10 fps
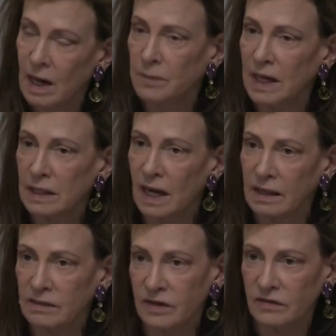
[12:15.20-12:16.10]
But
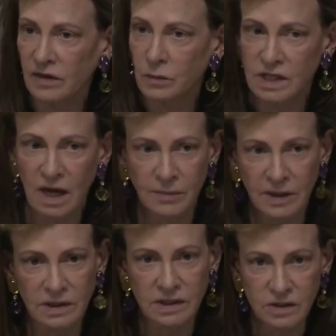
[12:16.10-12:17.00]
I think they were
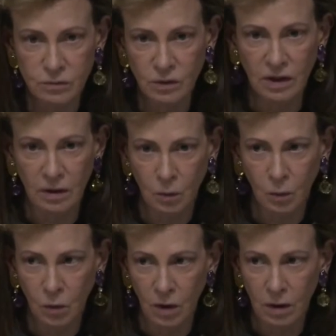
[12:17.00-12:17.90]
skeptical, is this really going to
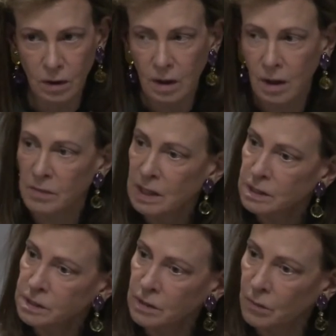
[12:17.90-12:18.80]
work? Because
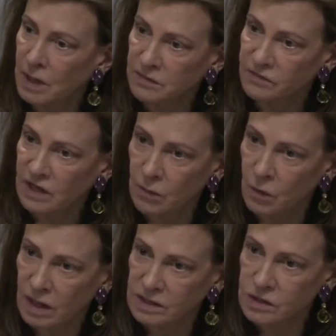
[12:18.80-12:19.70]
so much of
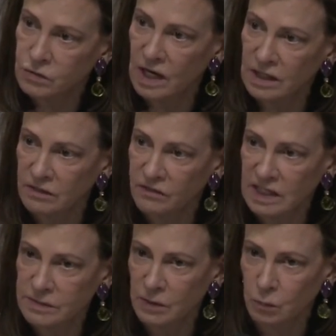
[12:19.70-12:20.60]
Taiwan's trade and
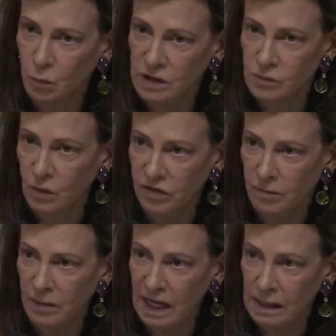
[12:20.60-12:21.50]
investment was with the
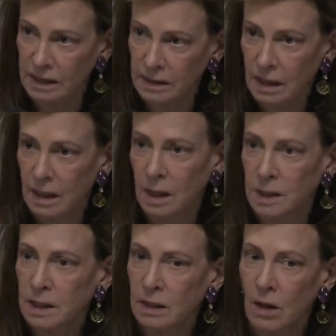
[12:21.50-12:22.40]
mainland.
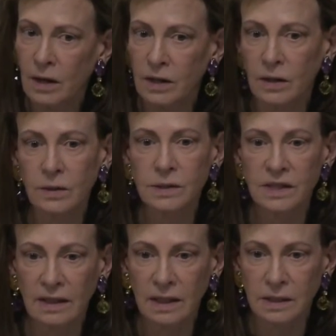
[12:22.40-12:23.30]
She argues
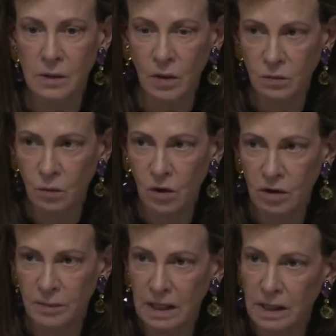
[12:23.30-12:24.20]
that it's going to work
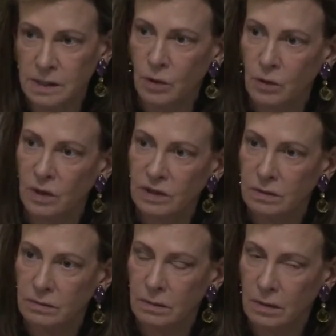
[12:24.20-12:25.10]
because we're going to